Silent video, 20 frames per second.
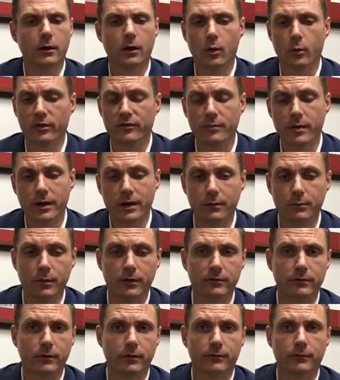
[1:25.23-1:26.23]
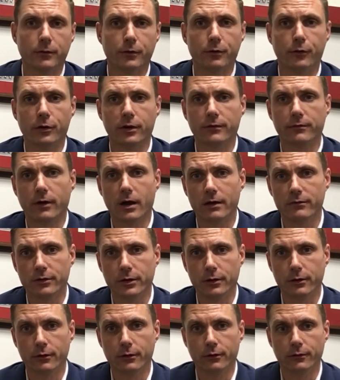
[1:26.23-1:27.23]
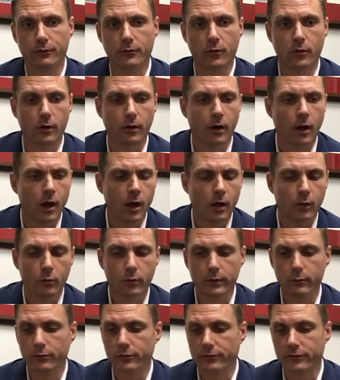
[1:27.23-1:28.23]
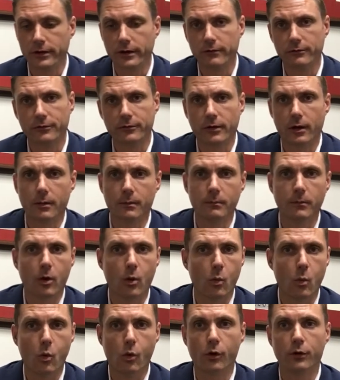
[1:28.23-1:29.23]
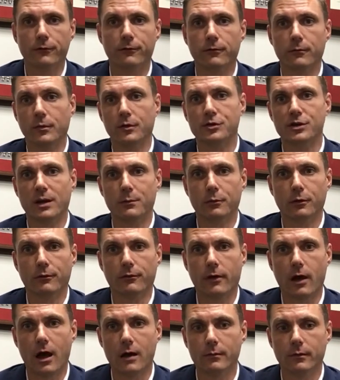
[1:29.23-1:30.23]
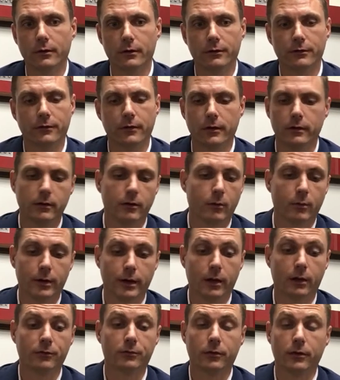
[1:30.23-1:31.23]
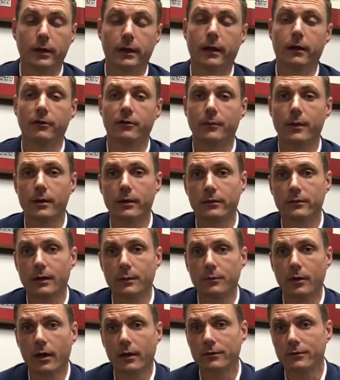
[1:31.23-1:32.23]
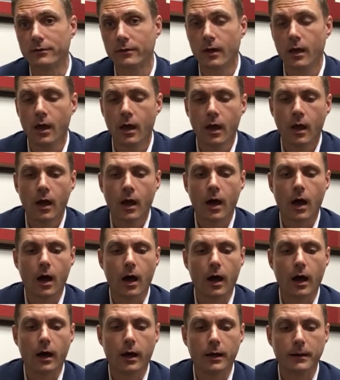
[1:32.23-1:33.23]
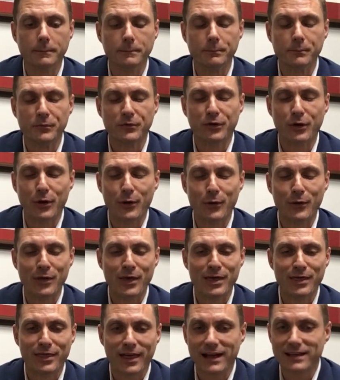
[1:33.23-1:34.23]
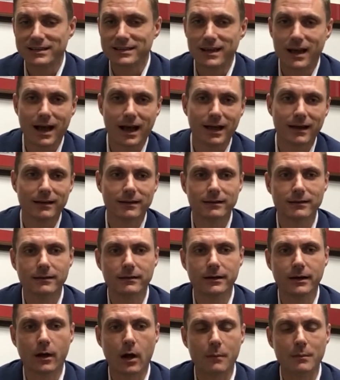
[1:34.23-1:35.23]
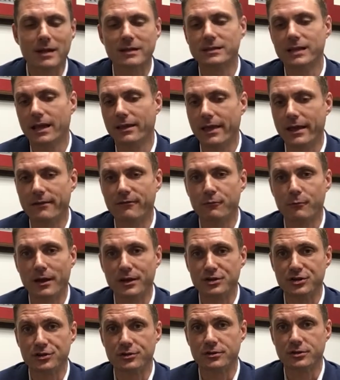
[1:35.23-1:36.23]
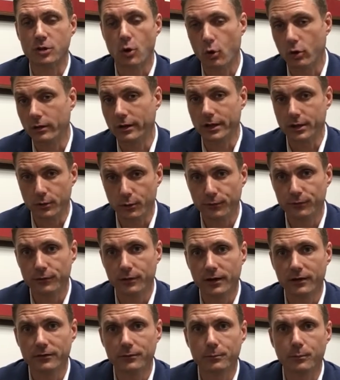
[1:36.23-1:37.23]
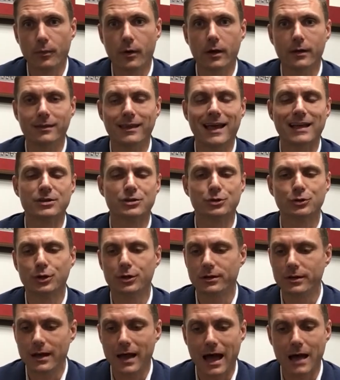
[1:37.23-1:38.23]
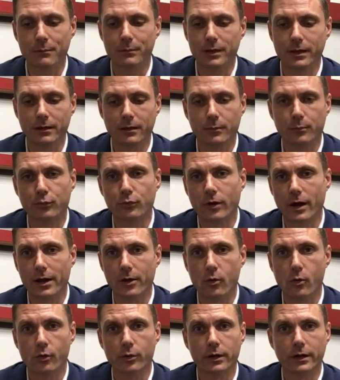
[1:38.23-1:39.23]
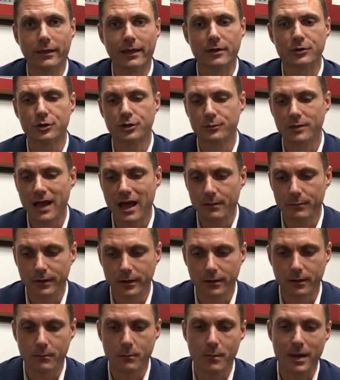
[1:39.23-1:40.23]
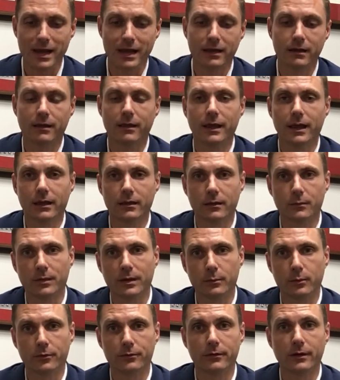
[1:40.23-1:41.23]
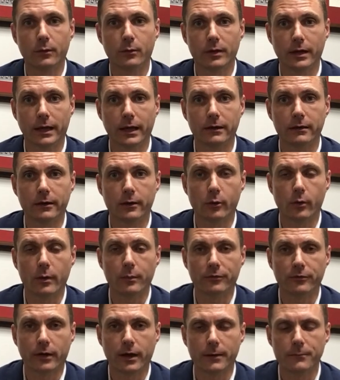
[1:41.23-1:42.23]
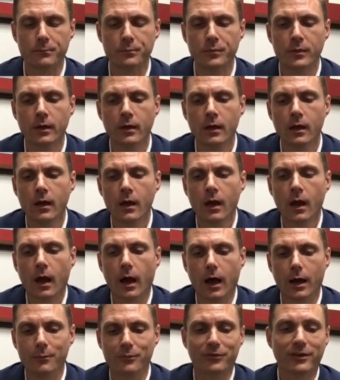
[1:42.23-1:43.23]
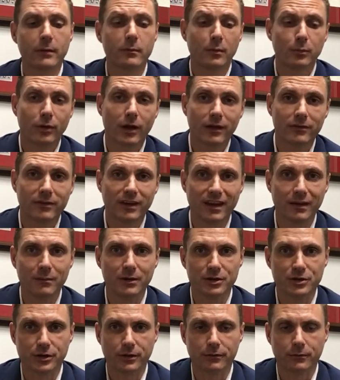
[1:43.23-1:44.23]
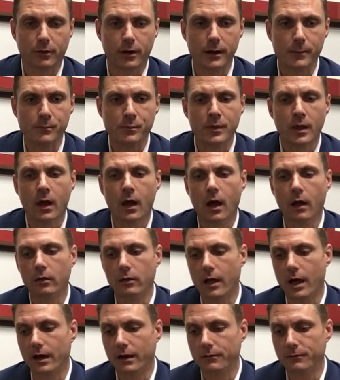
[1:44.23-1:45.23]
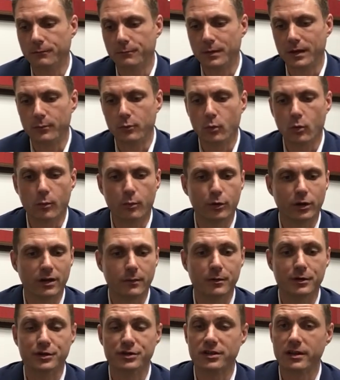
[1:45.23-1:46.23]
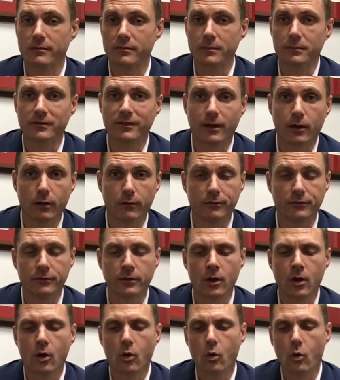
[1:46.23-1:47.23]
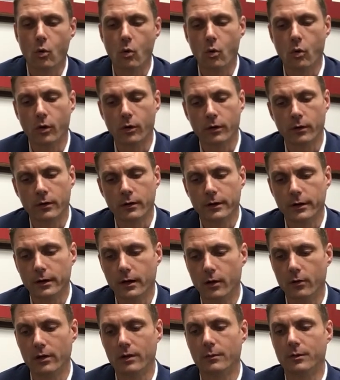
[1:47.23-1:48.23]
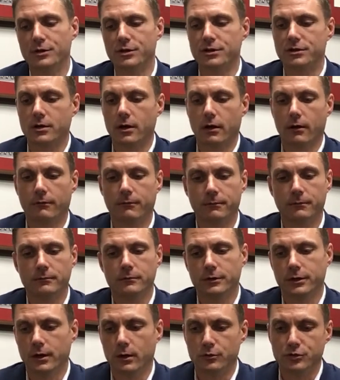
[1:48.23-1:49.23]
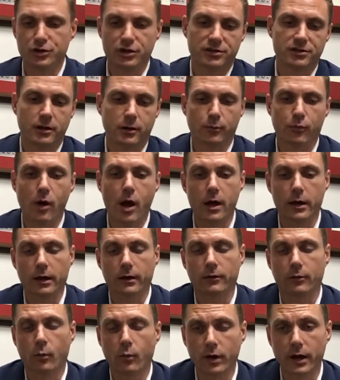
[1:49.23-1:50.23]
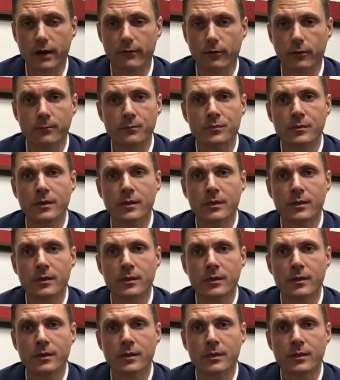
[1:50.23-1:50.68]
we've been in business for 35 years, or we received some award from the Chamber of Commerce that nobody else really cares about except us. So that's not, I'm not saying that information is totally useless, but that should not be the priority. That should not be the main thing that people see when they get to your website. Same applies to images, right? A lot of people will put images of themselves, or images of just their product or whatever.